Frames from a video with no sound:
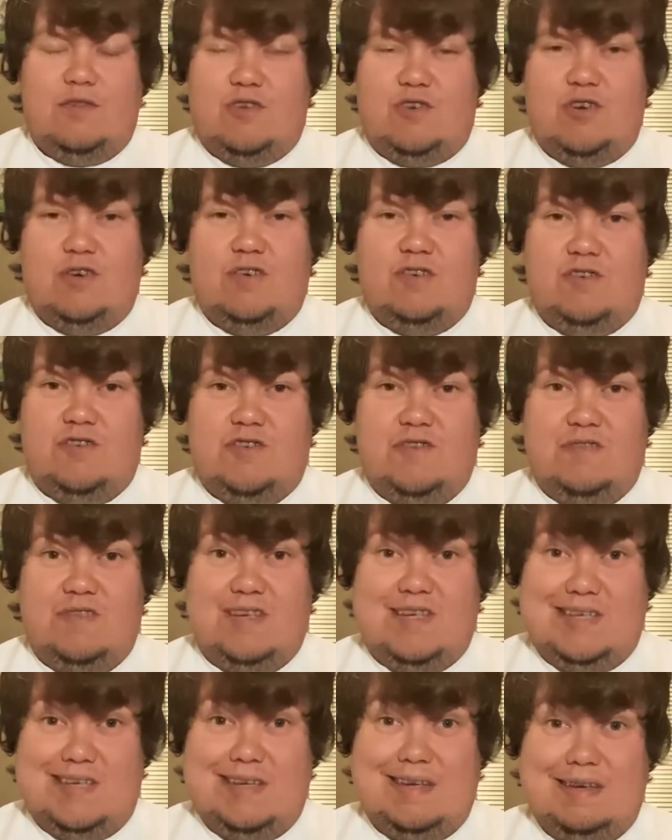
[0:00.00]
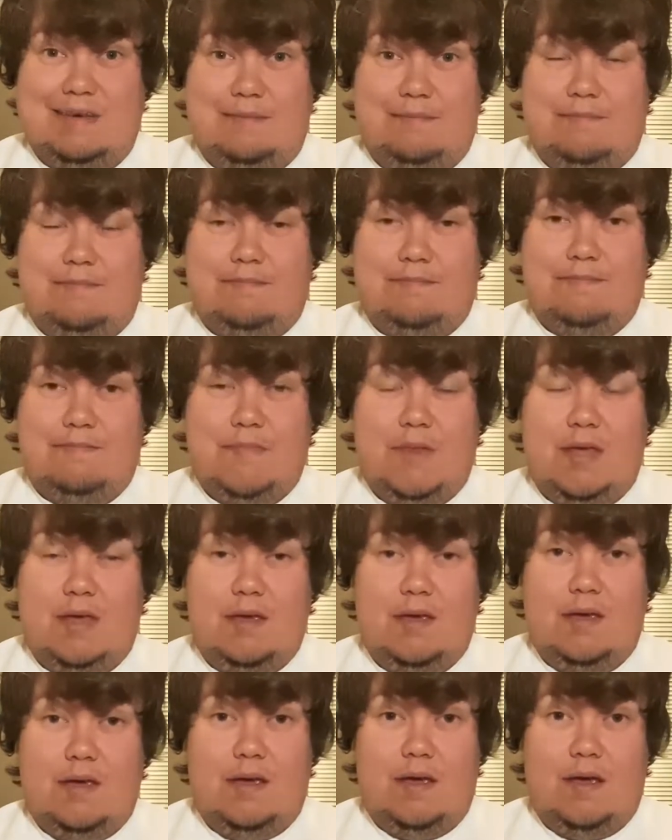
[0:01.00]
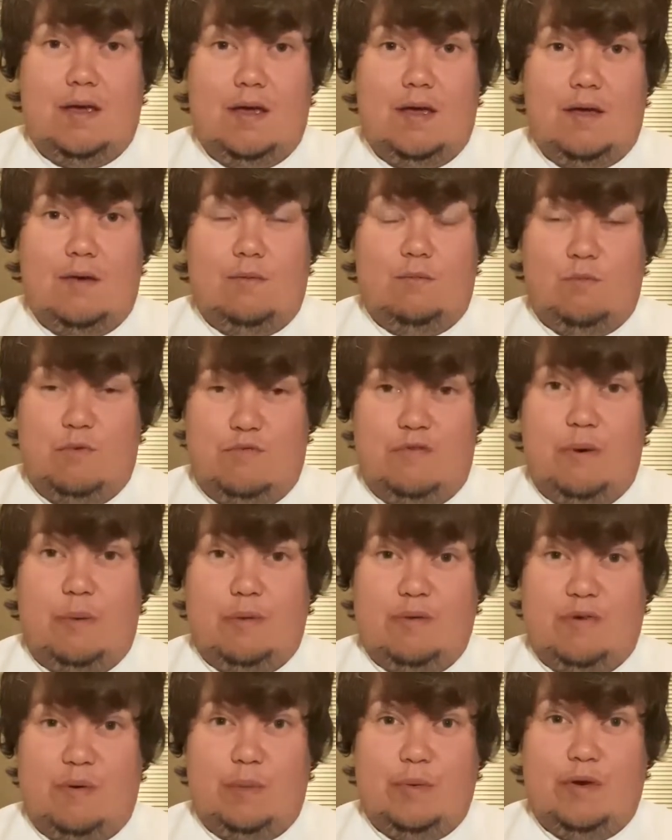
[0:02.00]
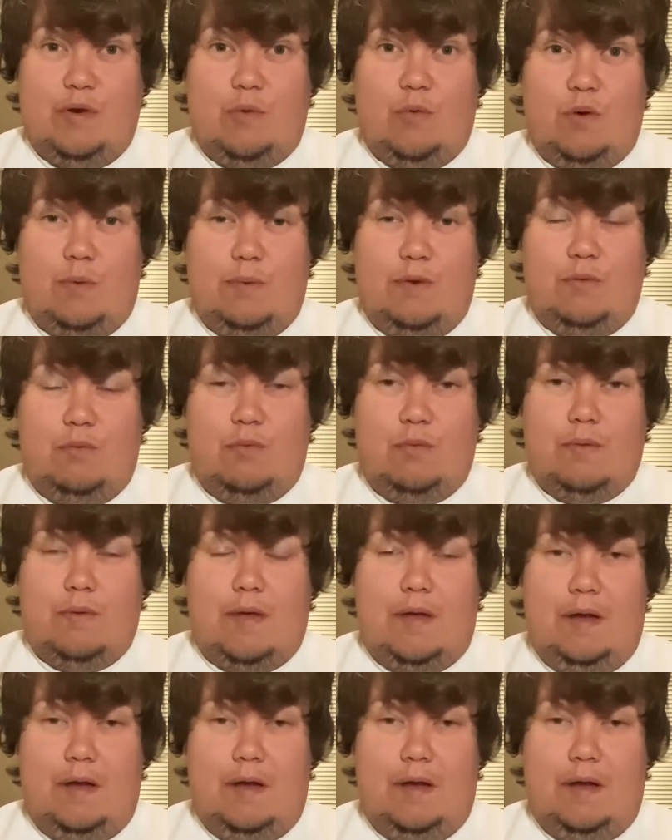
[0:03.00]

changes in the team were very, very notable.